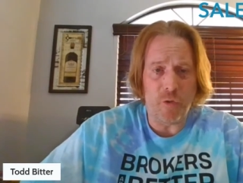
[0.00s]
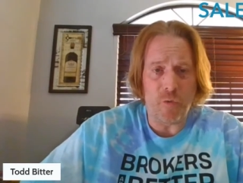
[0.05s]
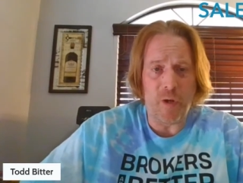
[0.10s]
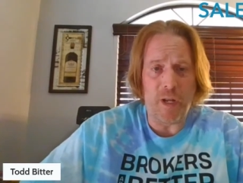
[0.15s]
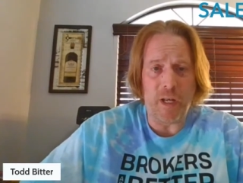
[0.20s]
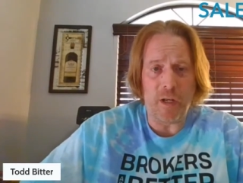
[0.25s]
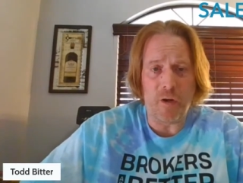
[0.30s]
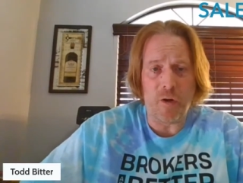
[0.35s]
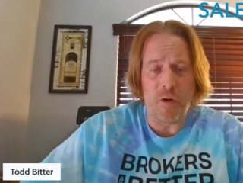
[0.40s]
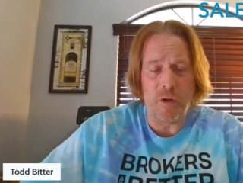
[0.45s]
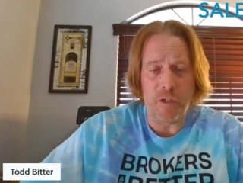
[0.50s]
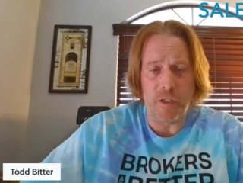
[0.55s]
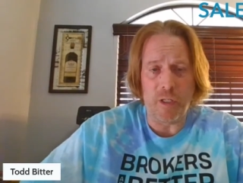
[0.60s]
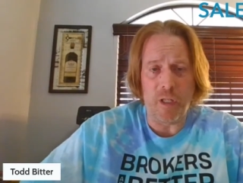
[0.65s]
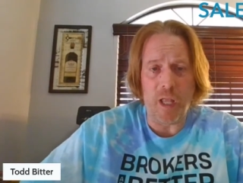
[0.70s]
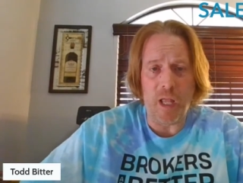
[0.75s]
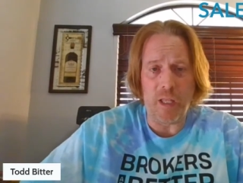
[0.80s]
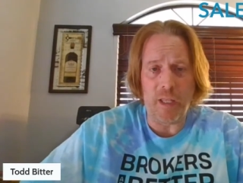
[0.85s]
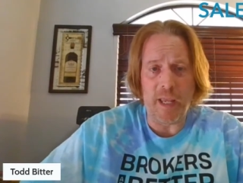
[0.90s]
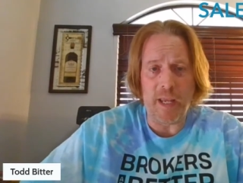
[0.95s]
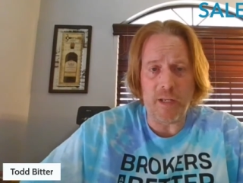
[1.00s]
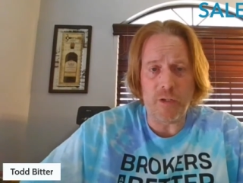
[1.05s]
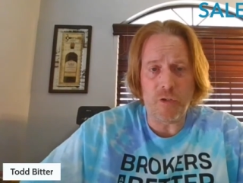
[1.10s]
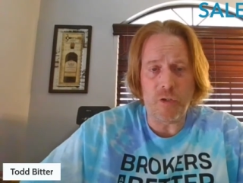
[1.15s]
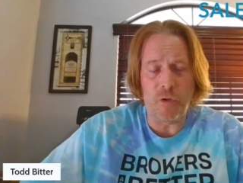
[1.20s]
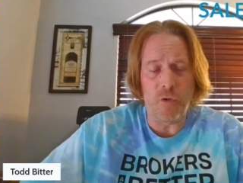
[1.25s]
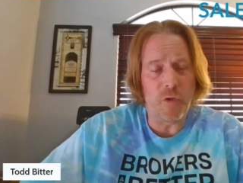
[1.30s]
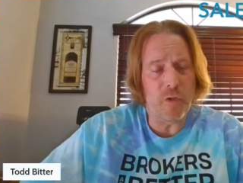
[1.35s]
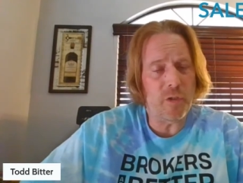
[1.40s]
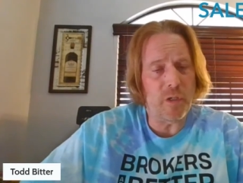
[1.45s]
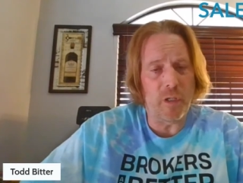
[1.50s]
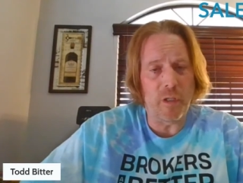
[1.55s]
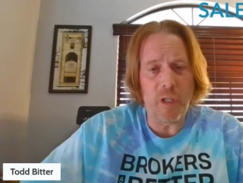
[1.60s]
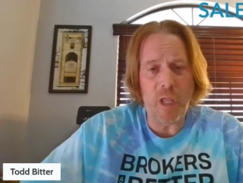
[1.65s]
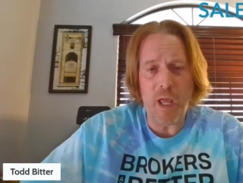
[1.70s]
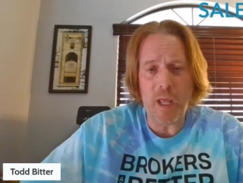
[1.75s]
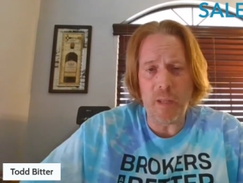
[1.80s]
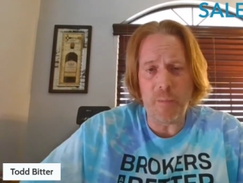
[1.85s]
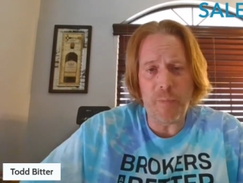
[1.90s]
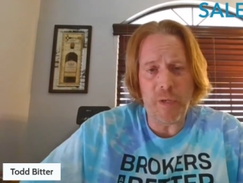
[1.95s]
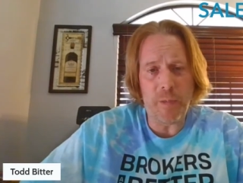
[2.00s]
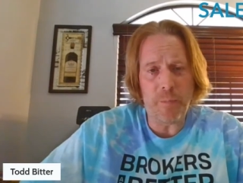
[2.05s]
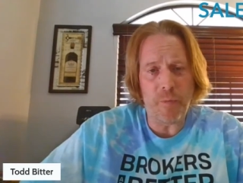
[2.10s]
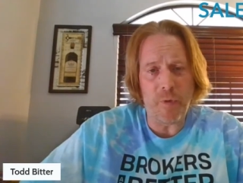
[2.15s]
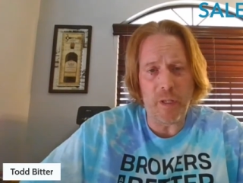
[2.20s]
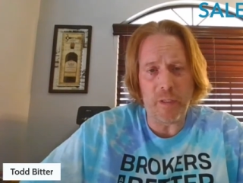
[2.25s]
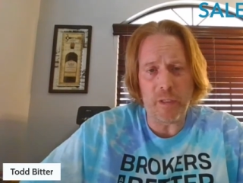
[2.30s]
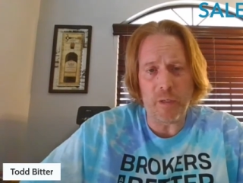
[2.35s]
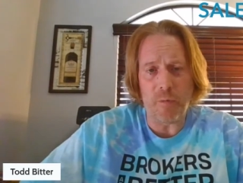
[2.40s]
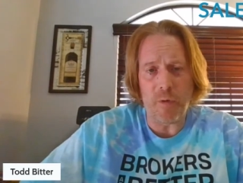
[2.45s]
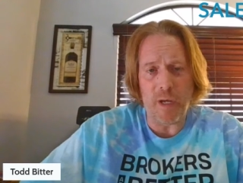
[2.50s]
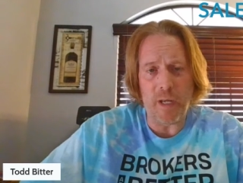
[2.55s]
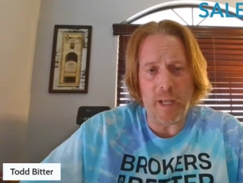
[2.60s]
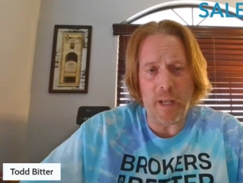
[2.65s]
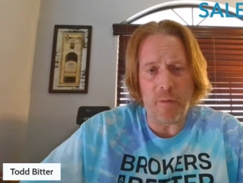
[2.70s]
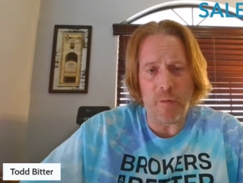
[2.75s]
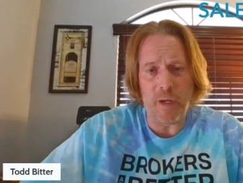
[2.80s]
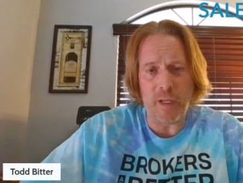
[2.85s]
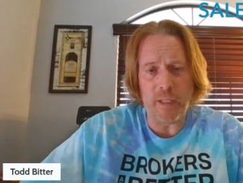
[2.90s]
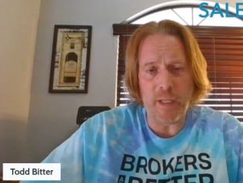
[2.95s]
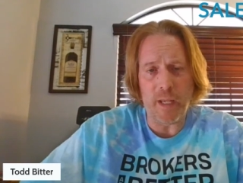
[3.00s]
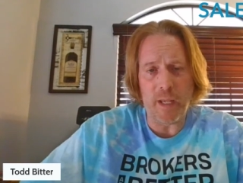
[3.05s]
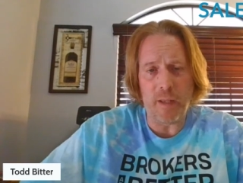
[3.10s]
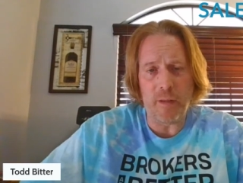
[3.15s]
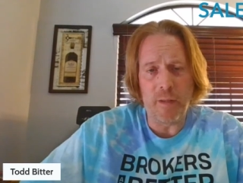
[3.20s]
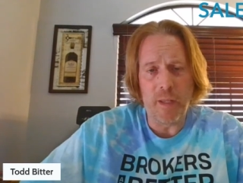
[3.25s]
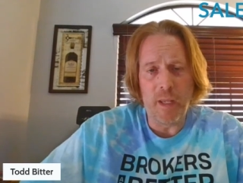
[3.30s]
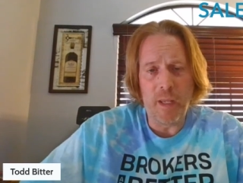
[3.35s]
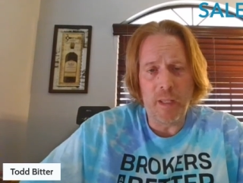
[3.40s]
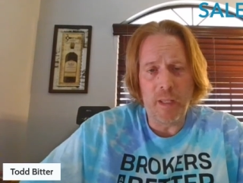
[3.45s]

credit cards a lot last year there's a lot of people out there right now right now uh,